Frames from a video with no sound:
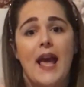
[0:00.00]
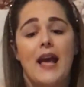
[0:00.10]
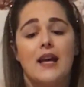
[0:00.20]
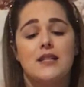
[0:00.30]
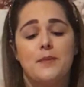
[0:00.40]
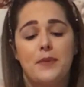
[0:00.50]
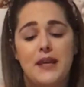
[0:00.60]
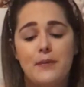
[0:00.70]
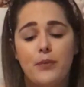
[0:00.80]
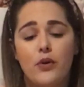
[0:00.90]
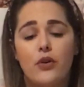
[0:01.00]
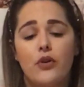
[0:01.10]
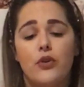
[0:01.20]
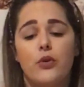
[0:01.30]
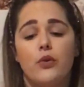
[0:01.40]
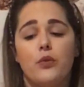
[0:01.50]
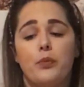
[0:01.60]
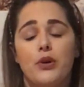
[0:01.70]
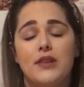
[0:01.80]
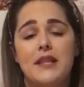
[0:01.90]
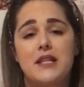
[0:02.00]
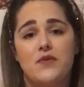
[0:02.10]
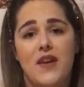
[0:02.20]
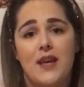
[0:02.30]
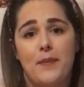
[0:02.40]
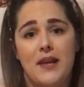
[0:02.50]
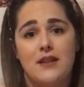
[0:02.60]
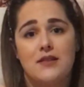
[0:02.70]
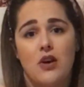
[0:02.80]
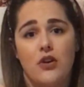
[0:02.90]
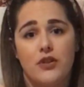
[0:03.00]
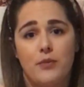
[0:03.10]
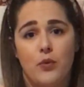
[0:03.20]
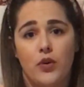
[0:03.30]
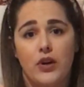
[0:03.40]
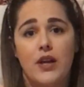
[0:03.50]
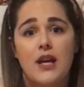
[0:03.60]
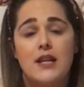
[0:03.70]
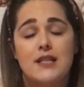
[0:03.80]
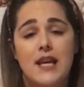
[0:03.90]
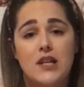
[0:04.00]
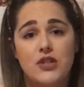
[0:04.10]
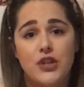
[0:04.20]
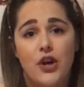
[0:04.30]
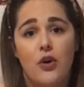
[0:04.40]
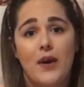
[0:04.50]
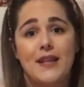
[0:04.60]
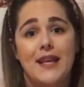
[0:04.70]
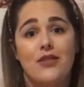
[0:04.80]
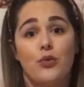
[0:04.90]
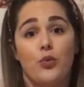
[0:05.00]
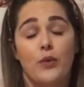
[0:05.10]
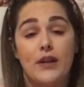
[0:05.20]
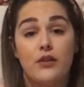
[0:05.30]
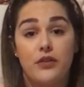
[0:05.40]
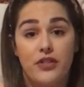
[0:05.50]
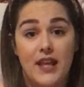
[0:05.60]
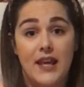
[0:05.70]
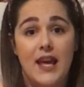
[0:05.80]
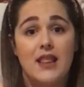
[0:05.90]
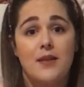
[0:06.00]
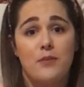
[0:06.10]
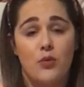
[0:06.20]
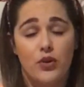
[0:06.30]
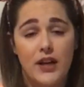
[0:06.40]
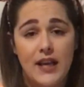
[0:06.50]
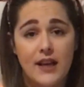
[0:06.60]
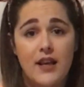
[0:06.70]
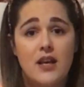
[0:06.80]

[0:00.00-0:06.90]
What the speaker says: and people who put these fake pins on the board tend to go and get the real thing in the morning,